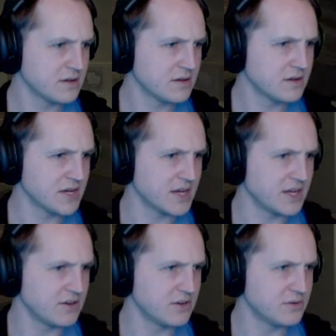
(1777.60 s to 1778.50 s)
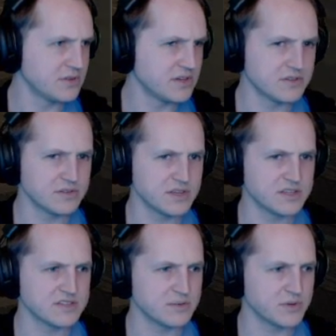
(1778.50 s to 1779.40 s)
Okay, I don't know what the other thing is
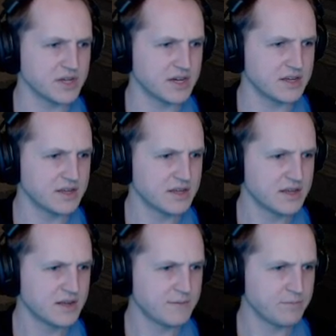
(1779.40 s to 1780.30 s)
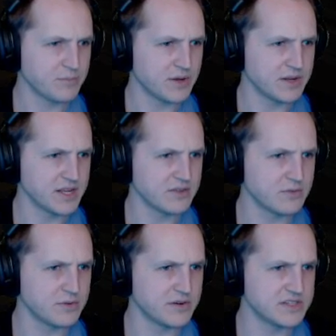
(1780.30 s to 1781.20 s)
that we got. I'm gonna give him
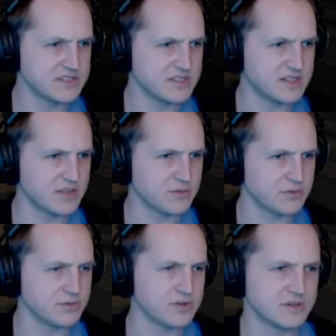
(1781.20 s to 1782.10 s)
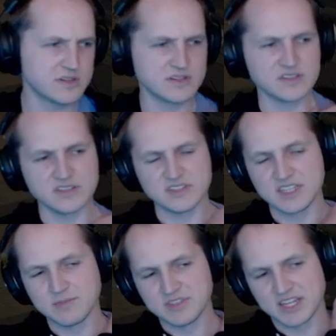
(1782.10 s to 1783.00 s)
the rest of the Deathroot, because it
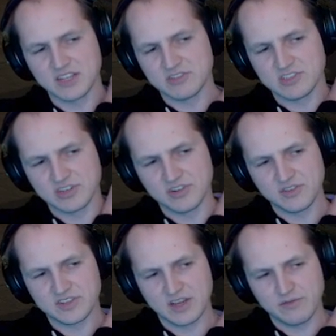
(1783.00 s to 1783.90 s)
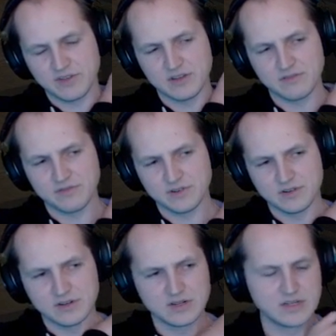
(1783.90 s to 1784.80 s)
seems like you just turned stuff in for
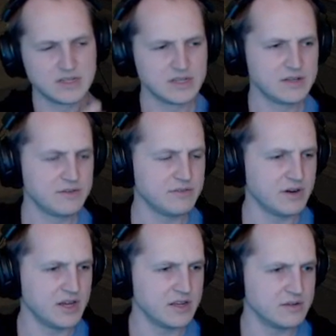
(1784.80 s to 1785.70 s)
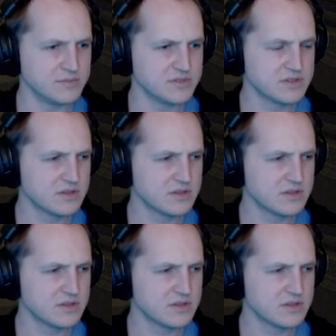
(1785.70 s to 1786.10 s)
items.